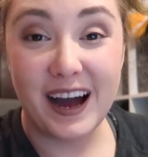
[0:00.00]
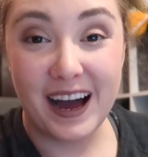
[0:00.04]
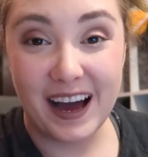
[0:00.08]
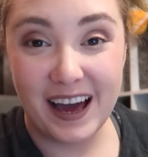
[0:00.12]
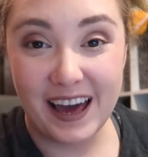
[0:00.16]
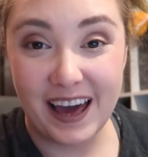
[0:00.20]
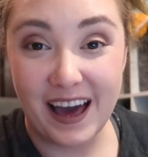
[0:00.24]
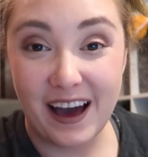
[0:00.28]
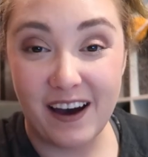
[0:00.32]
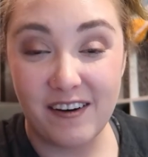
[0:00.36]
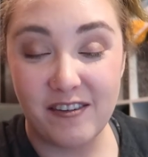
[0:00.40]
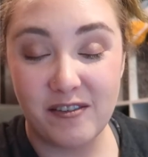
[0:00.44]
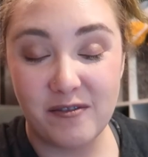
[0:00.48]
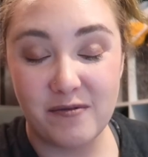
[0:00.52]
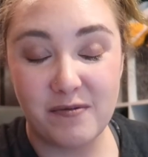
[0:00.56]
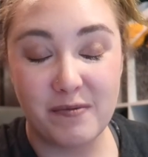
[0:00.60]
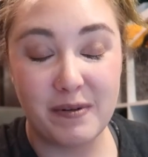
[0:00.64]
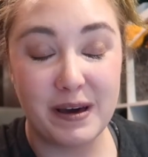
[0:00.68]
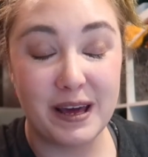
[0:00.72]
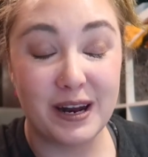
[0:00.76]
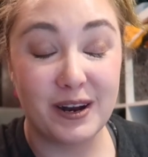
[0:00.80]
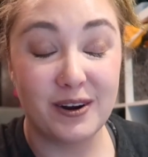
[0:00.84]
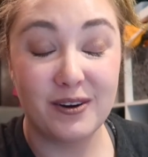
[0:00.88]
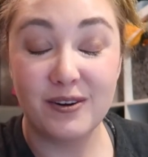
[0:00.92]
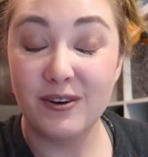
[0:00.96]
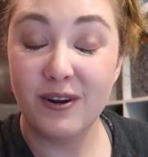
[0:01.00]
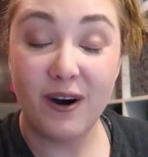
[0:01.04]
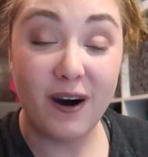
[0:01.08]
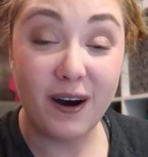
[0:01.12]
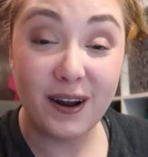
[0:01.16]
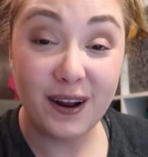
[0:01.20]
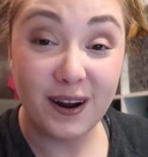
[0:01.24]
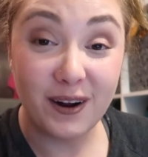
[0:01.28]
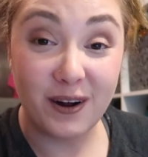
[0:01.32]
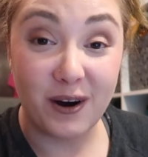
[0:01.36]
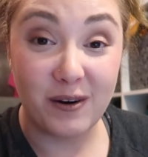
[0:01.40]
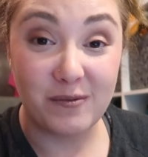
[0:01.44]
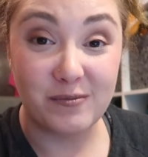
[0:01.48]
I have been
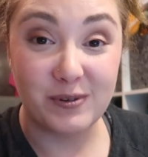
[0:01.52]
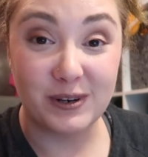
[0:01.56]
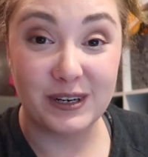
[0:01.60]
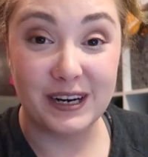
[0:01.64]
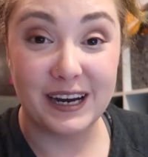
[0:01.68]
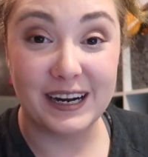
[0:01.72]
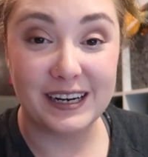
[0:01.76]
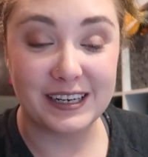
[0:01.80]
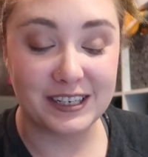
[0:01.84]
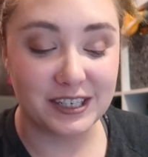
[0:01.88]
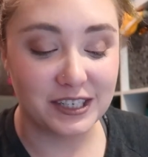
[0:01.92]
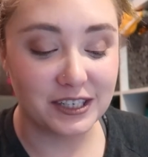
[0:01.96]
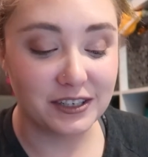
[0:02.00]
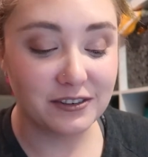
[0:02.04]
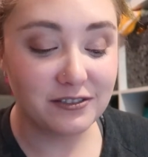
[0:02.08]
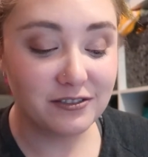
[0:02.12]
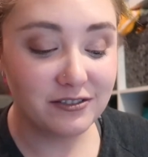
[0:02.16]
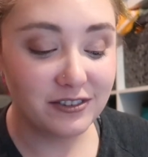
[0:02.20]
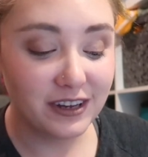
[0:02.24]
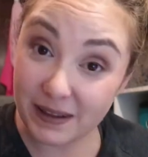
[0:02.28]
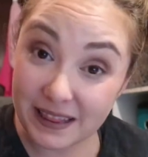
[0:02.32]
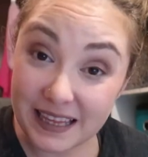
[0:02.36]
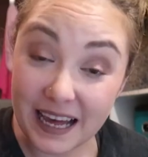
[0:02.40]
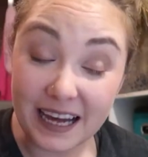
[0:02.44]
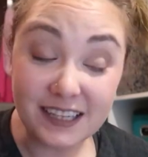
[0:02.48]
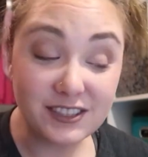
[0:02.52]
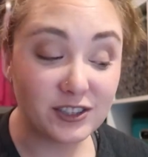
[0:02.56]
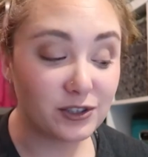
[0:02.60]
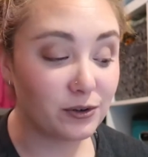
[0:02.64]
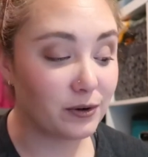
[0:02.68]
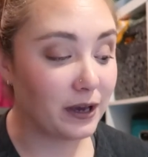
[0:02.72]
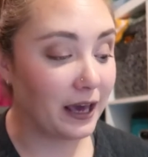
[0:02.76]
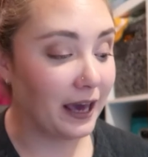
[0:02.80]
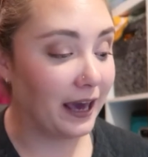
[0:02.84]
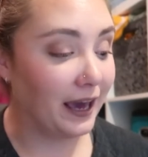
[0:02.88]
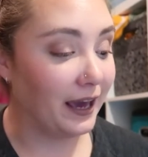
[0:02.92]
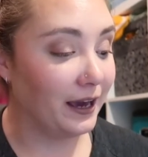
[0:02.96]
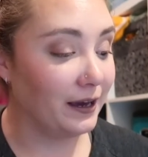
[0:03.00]
not at all productive, but that's
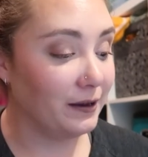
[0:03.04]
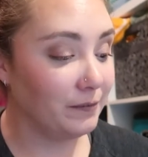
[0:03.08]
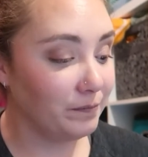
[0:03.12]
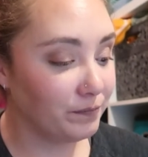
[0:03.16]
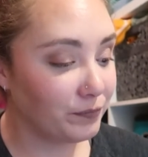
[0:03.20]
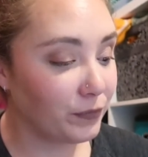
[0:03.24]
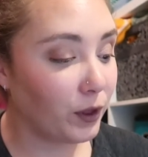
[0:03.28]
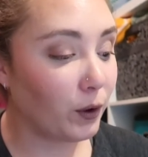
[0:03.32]
okay.